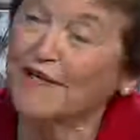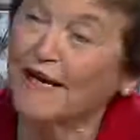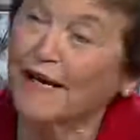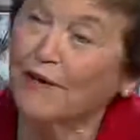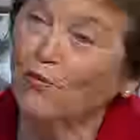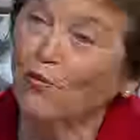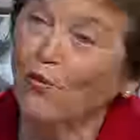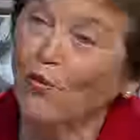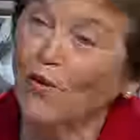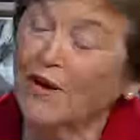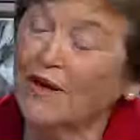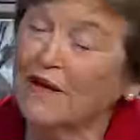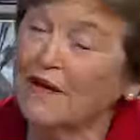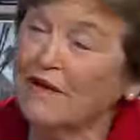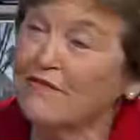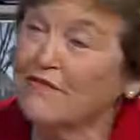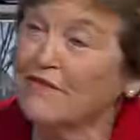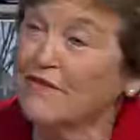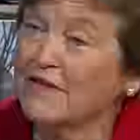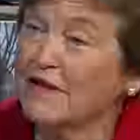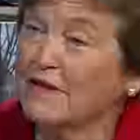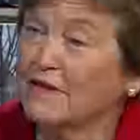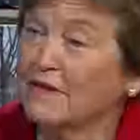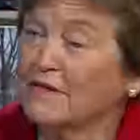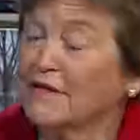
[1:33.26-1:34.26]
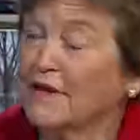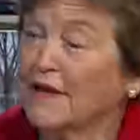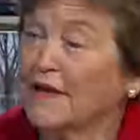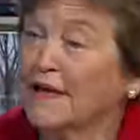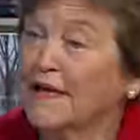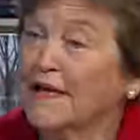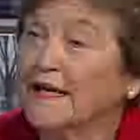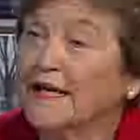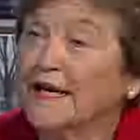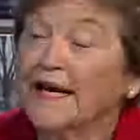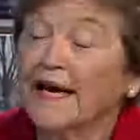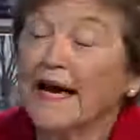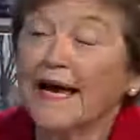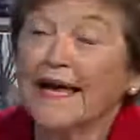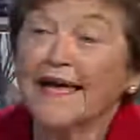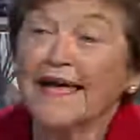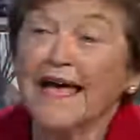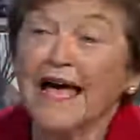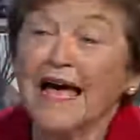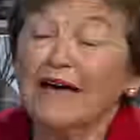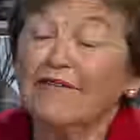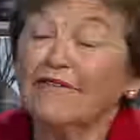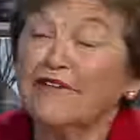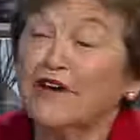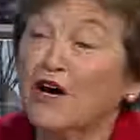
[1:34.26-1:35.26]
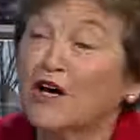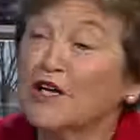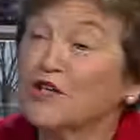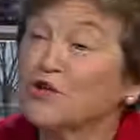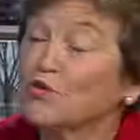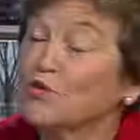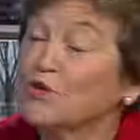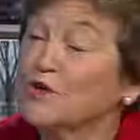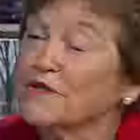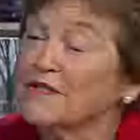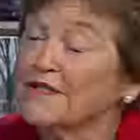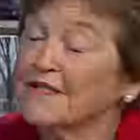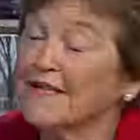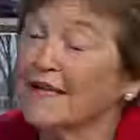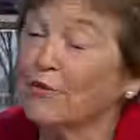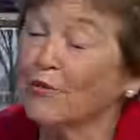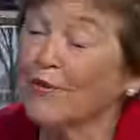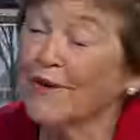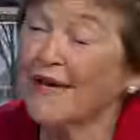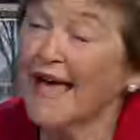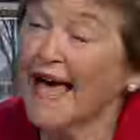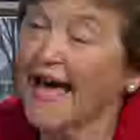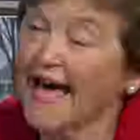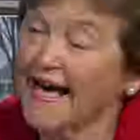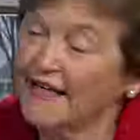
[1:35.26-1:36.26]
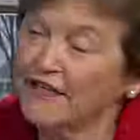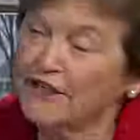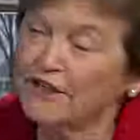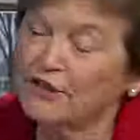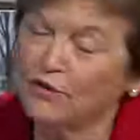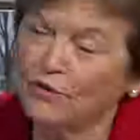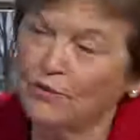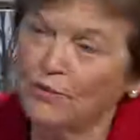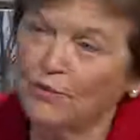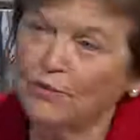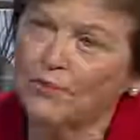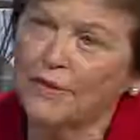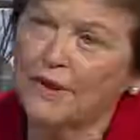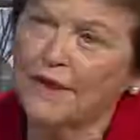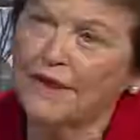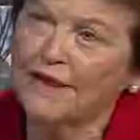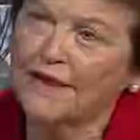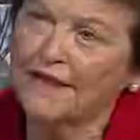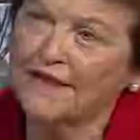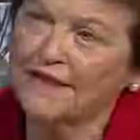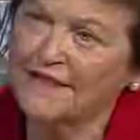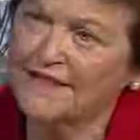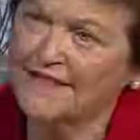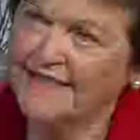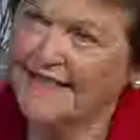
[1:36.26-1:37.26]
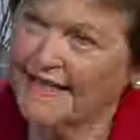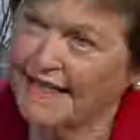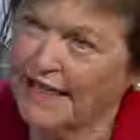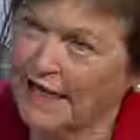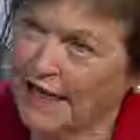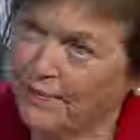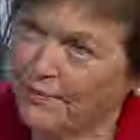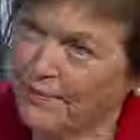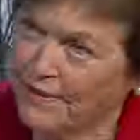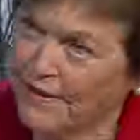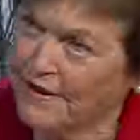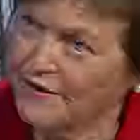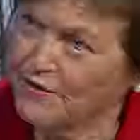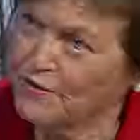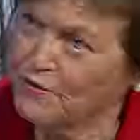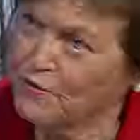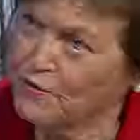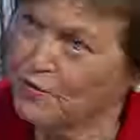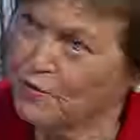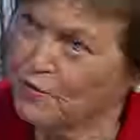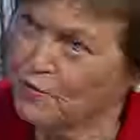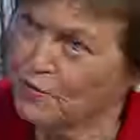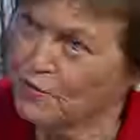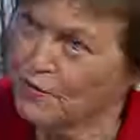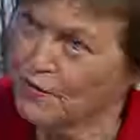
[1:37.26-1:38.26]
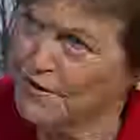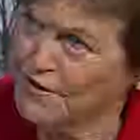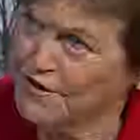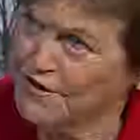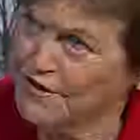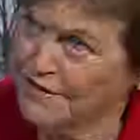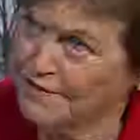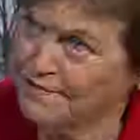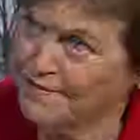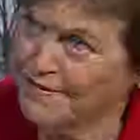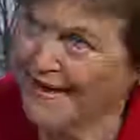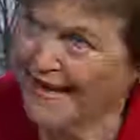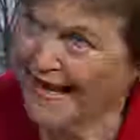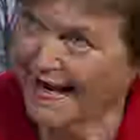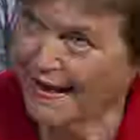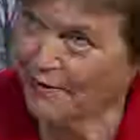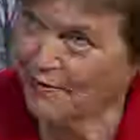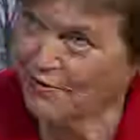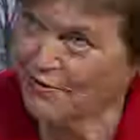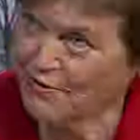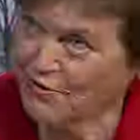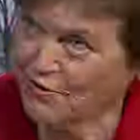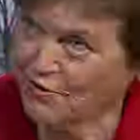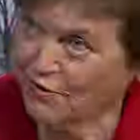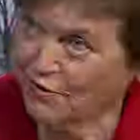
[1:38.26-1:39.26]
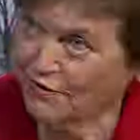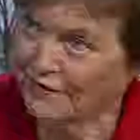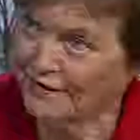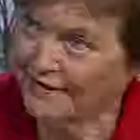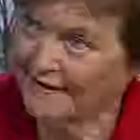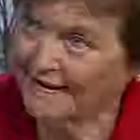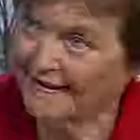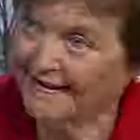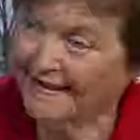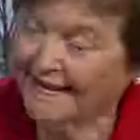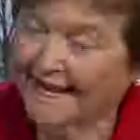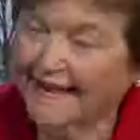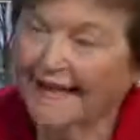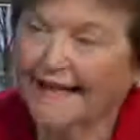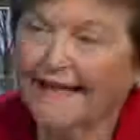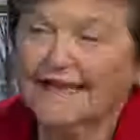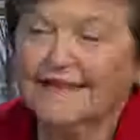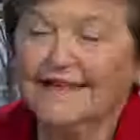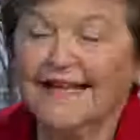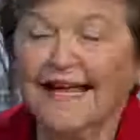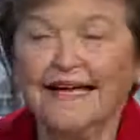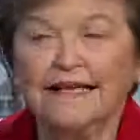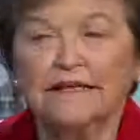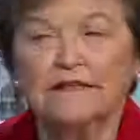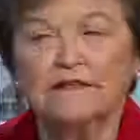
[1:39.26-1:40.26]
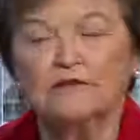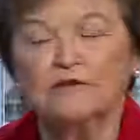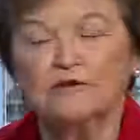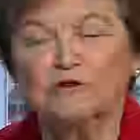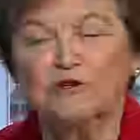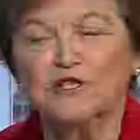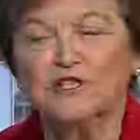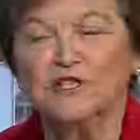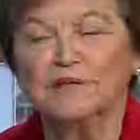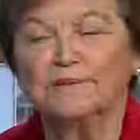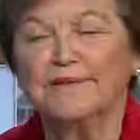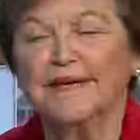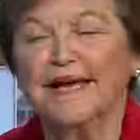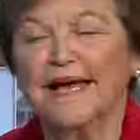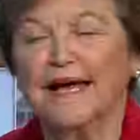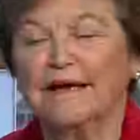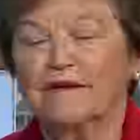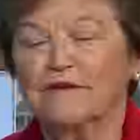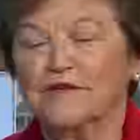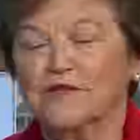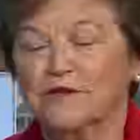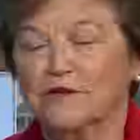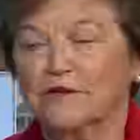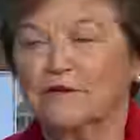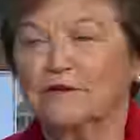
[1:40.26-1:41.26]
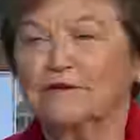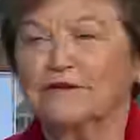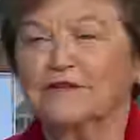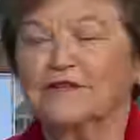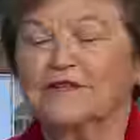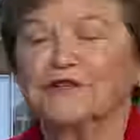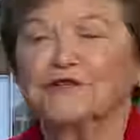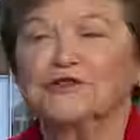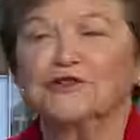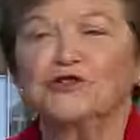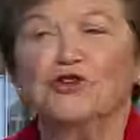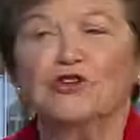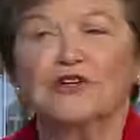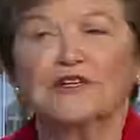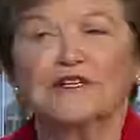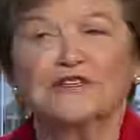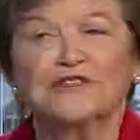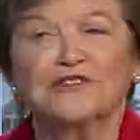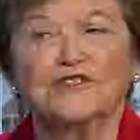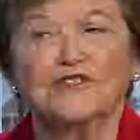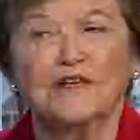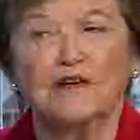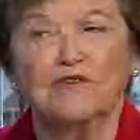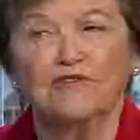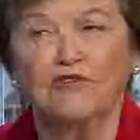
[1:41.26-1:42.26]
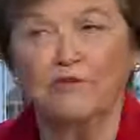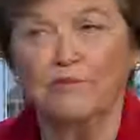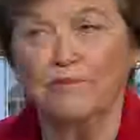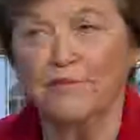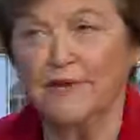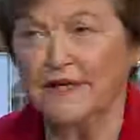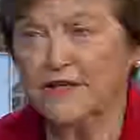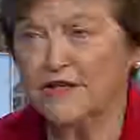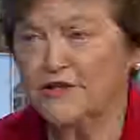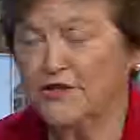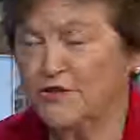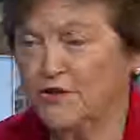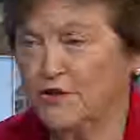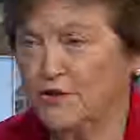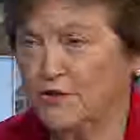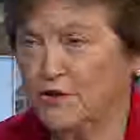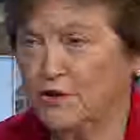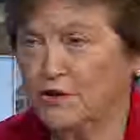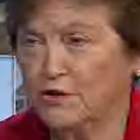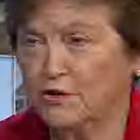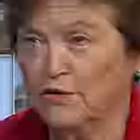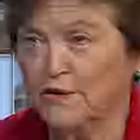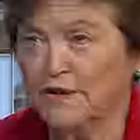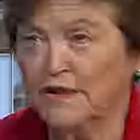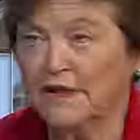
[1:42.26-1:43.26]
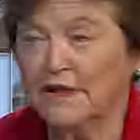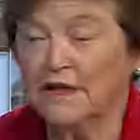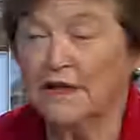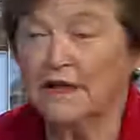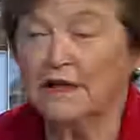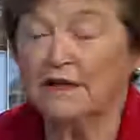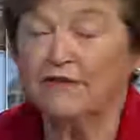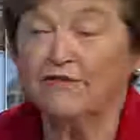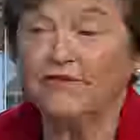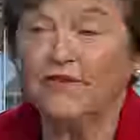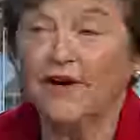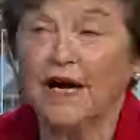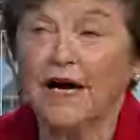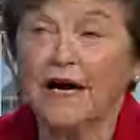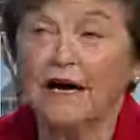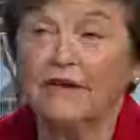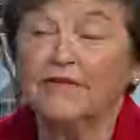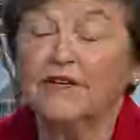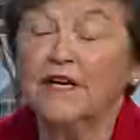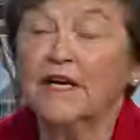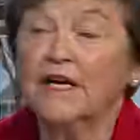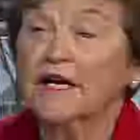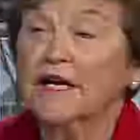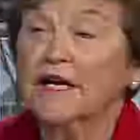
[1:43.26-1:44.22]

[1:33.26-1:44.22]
and one of the caveats was that we had to set up a tourism council. That tourism council took several months to do, and it involved